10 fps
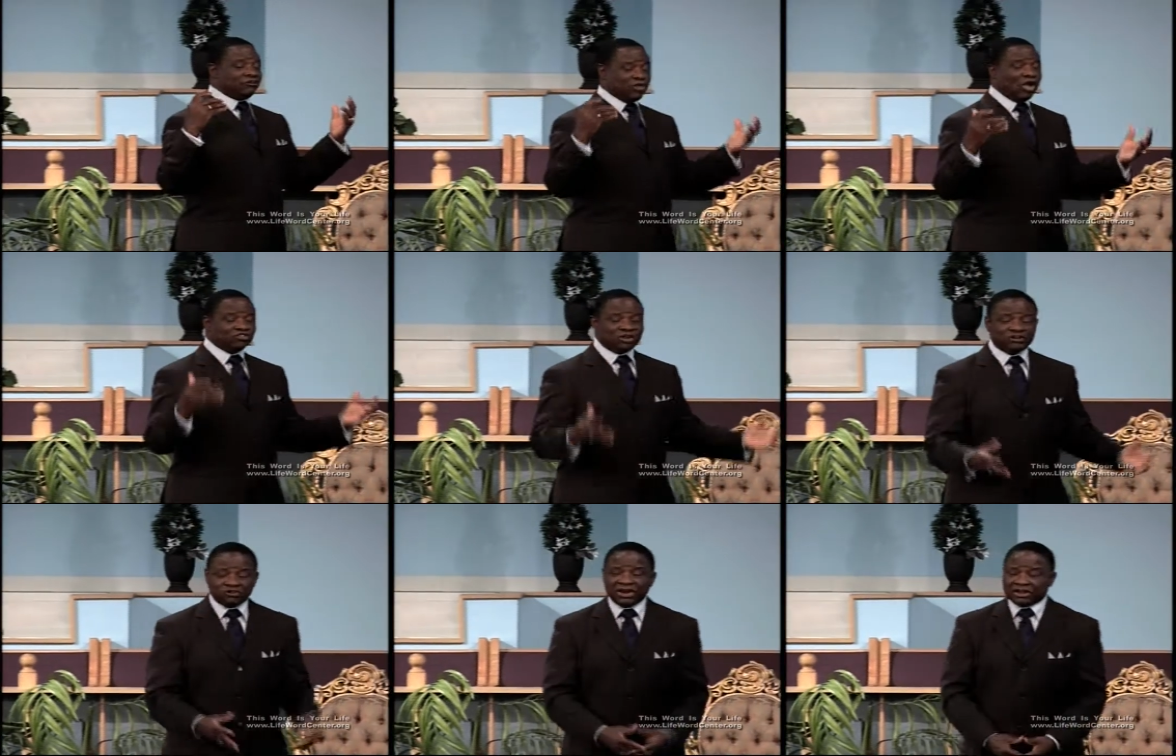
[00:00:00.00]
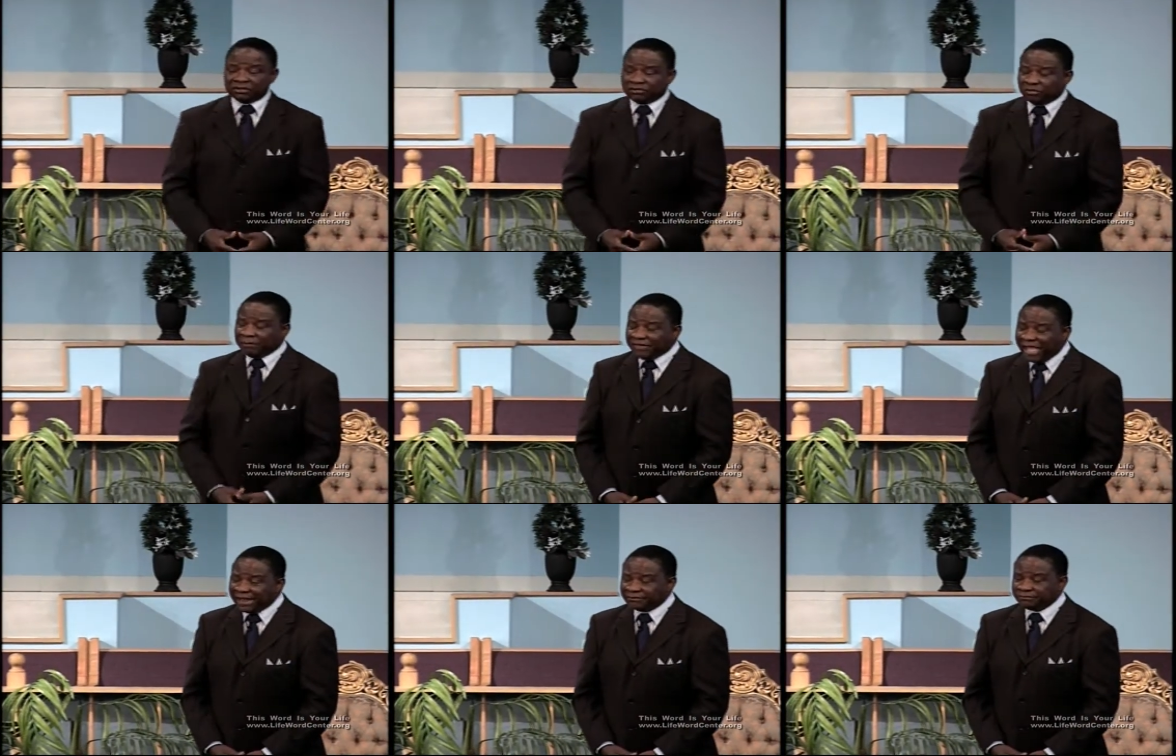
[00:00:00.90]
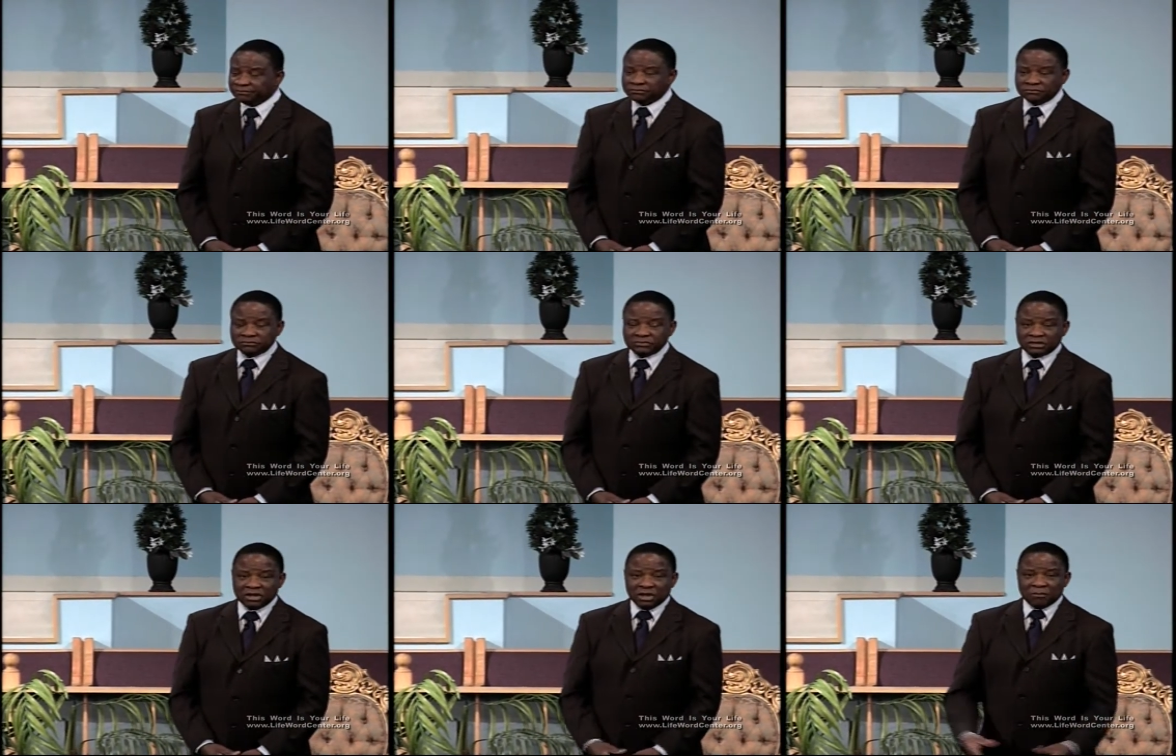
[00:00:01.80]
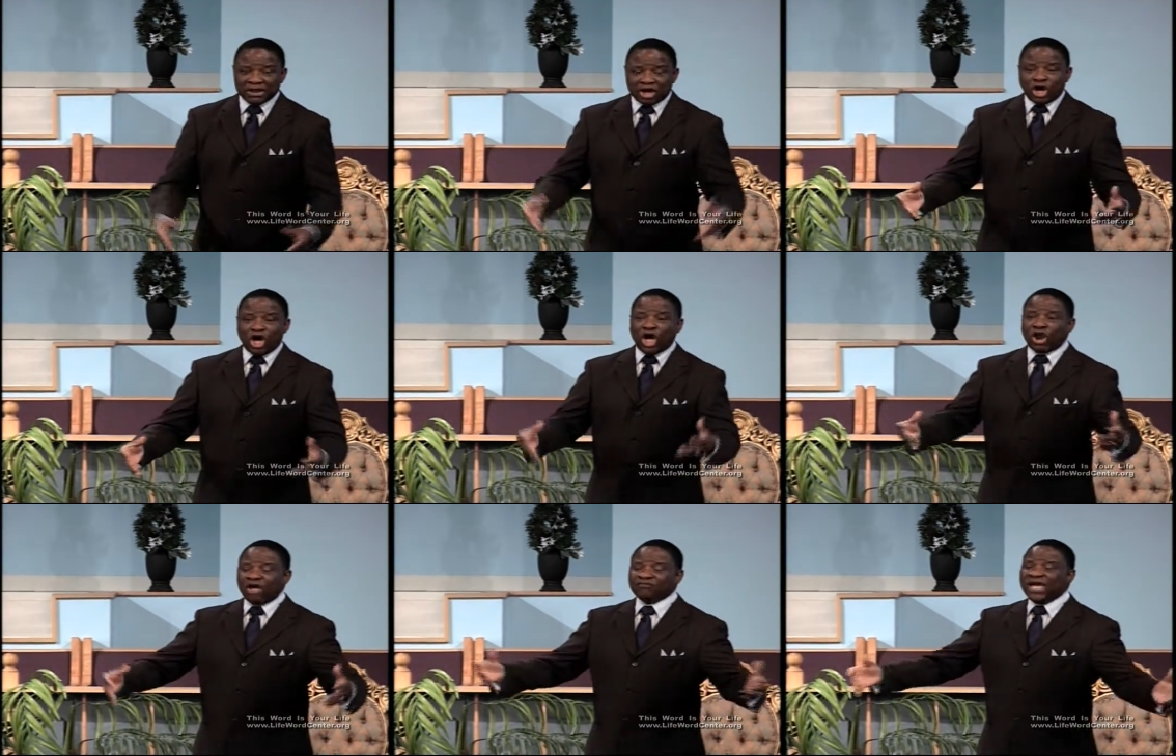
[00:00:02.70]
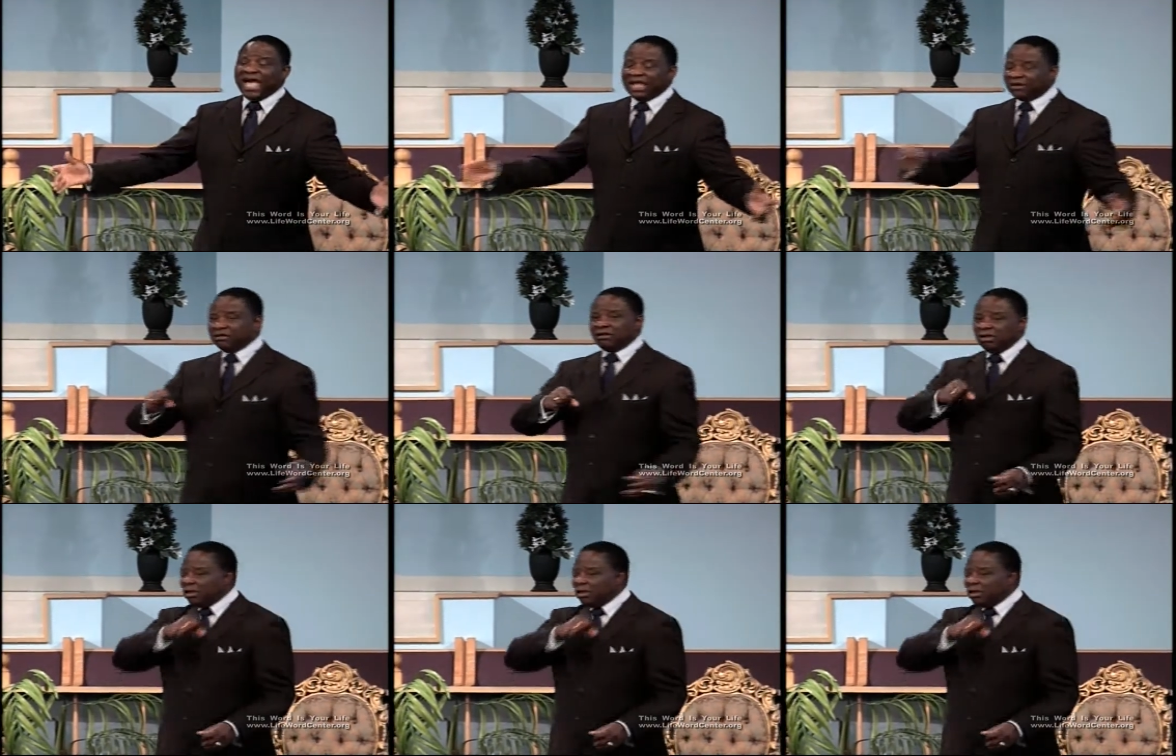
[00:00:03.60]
of thorns on the tree. Remember that? But all of that,